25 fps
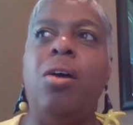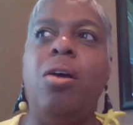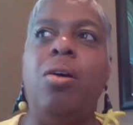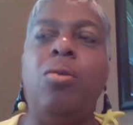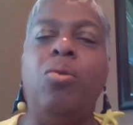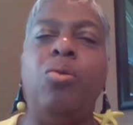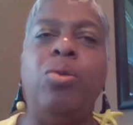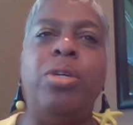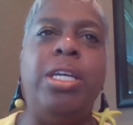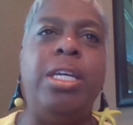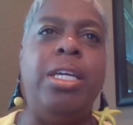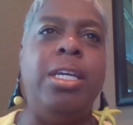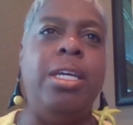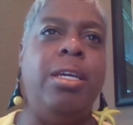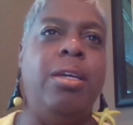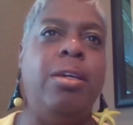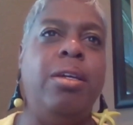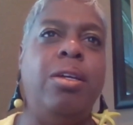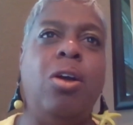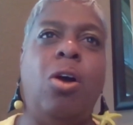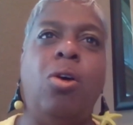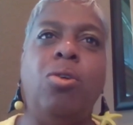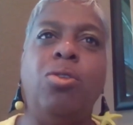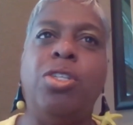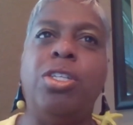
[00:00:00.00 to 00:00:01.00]
We
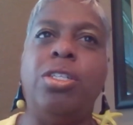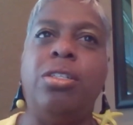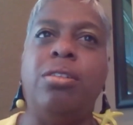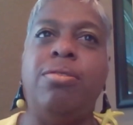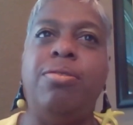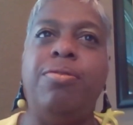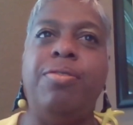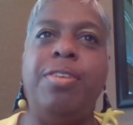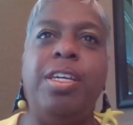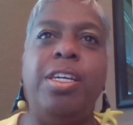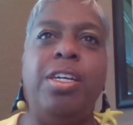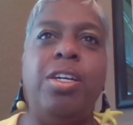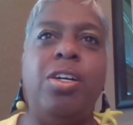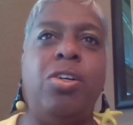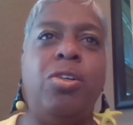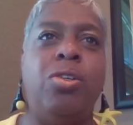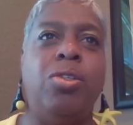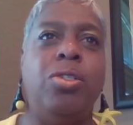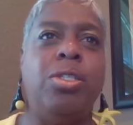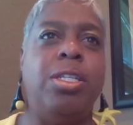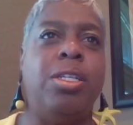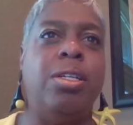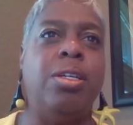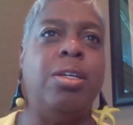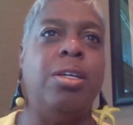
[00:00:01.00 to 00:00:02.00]
go to the
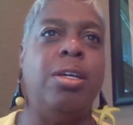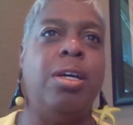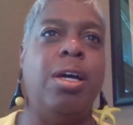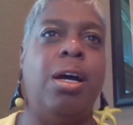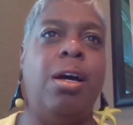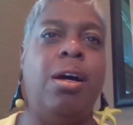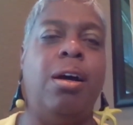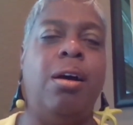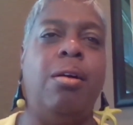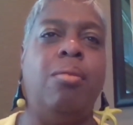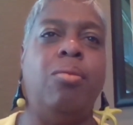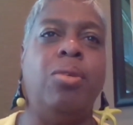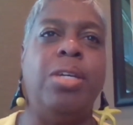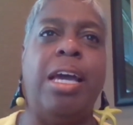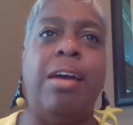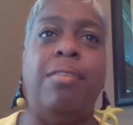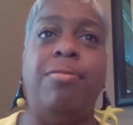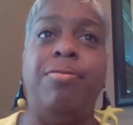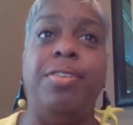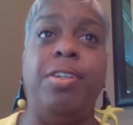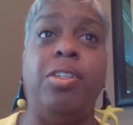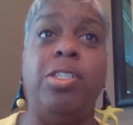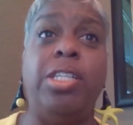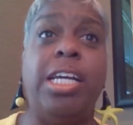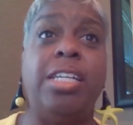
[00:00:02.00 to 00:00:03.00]
field. We have
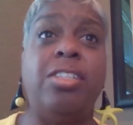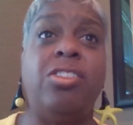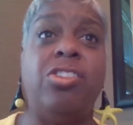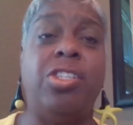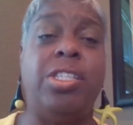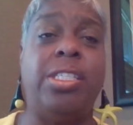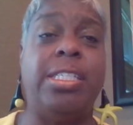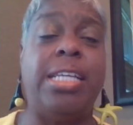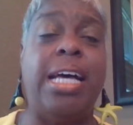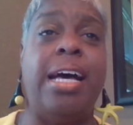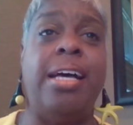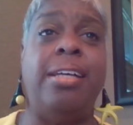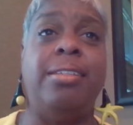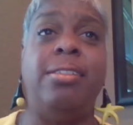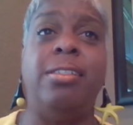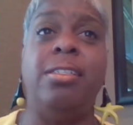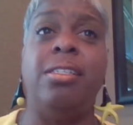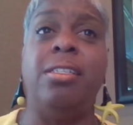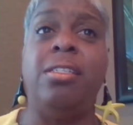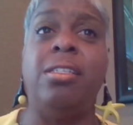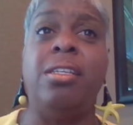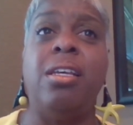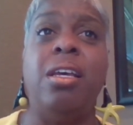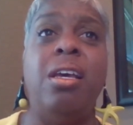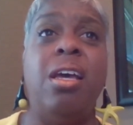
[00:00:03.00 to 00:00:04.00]
field
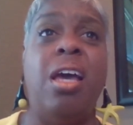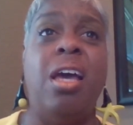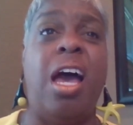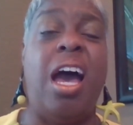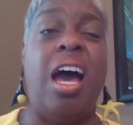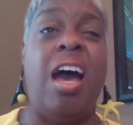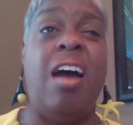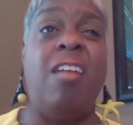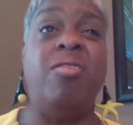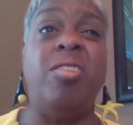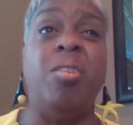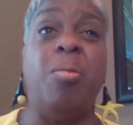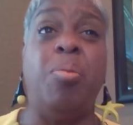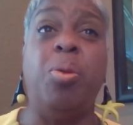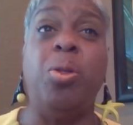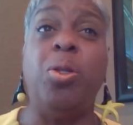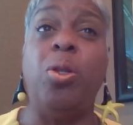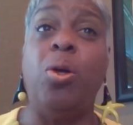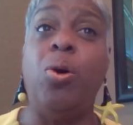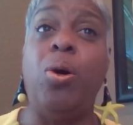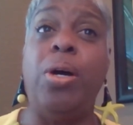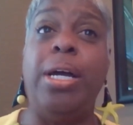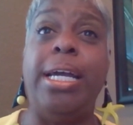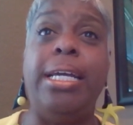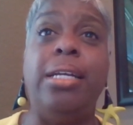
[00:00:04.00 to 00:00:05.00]
exercises. I've
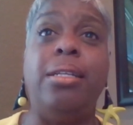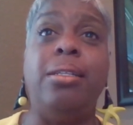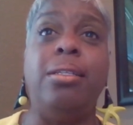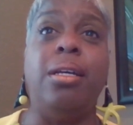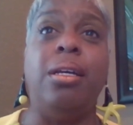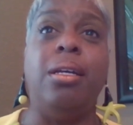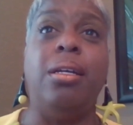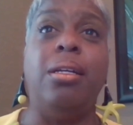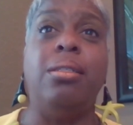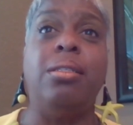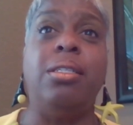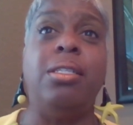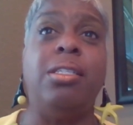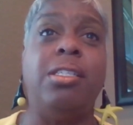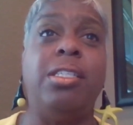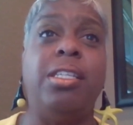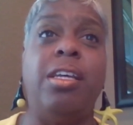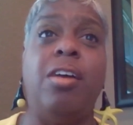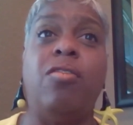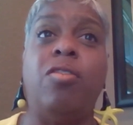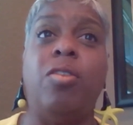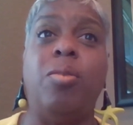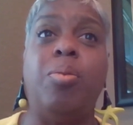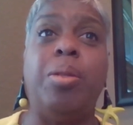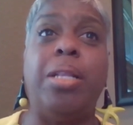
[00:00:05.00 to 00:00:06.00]
deployed to
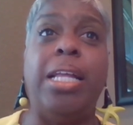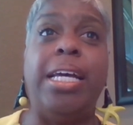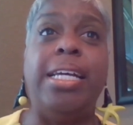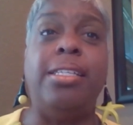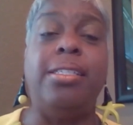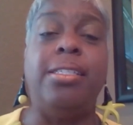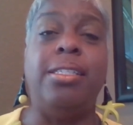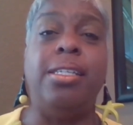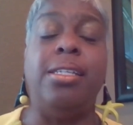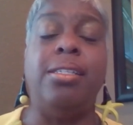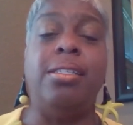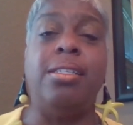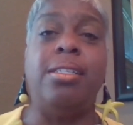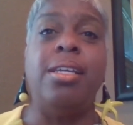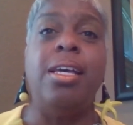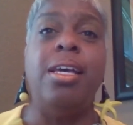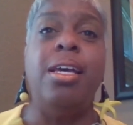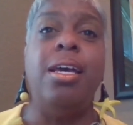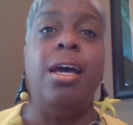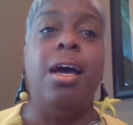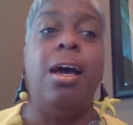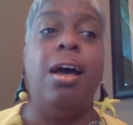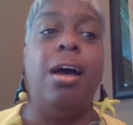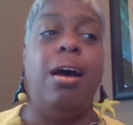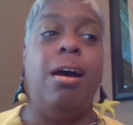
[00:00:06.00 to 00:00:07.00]
several places.
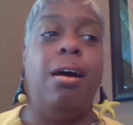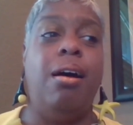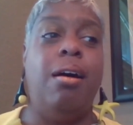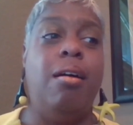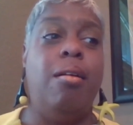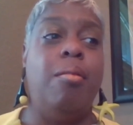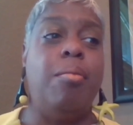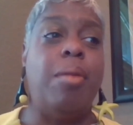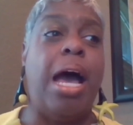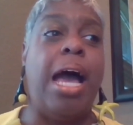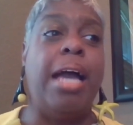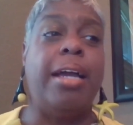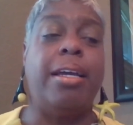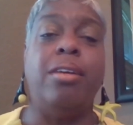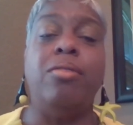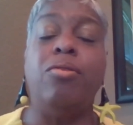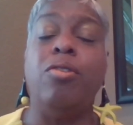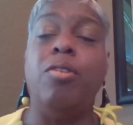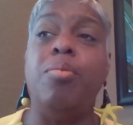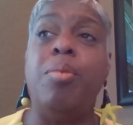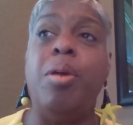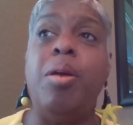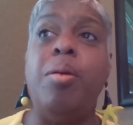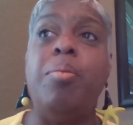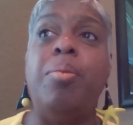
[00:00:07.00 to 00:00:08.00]
I can
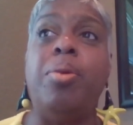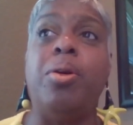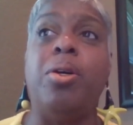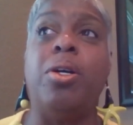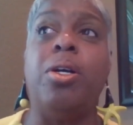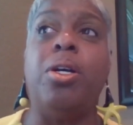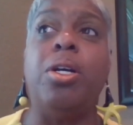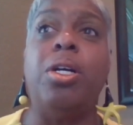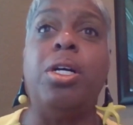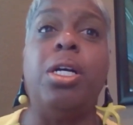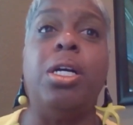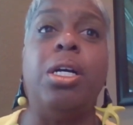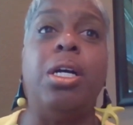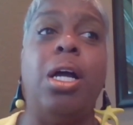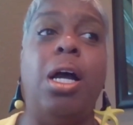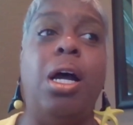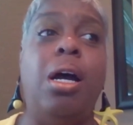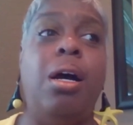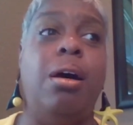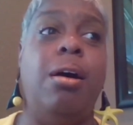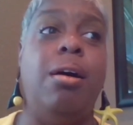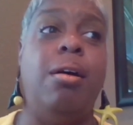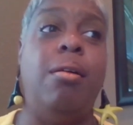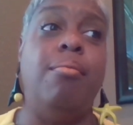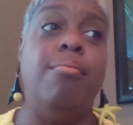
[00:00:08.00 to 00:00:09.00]
remember
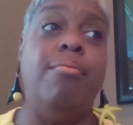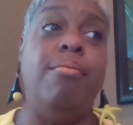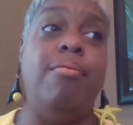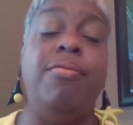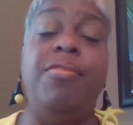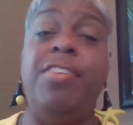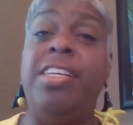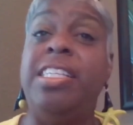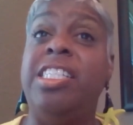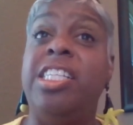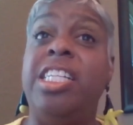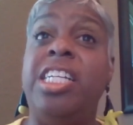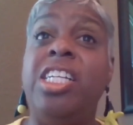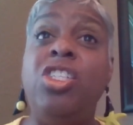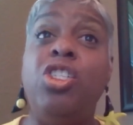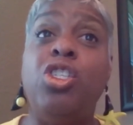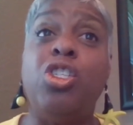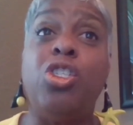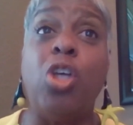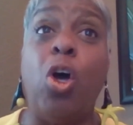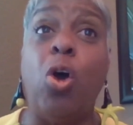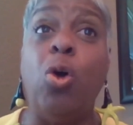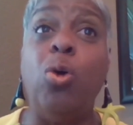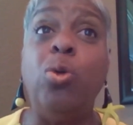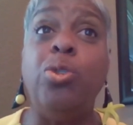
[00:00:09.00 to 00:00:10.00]
visiting
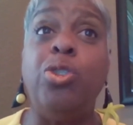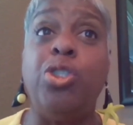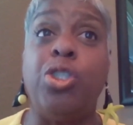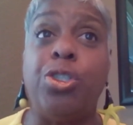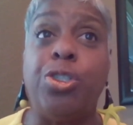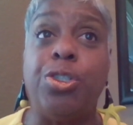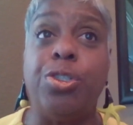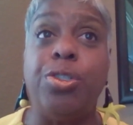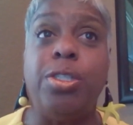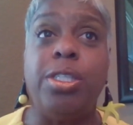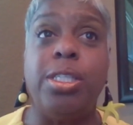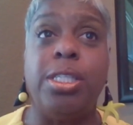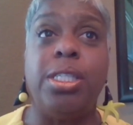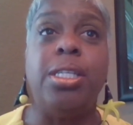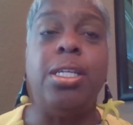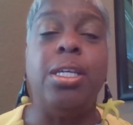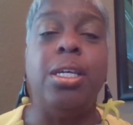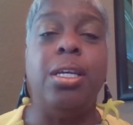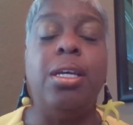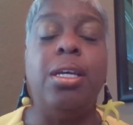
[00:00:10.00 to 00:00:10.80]
soldiers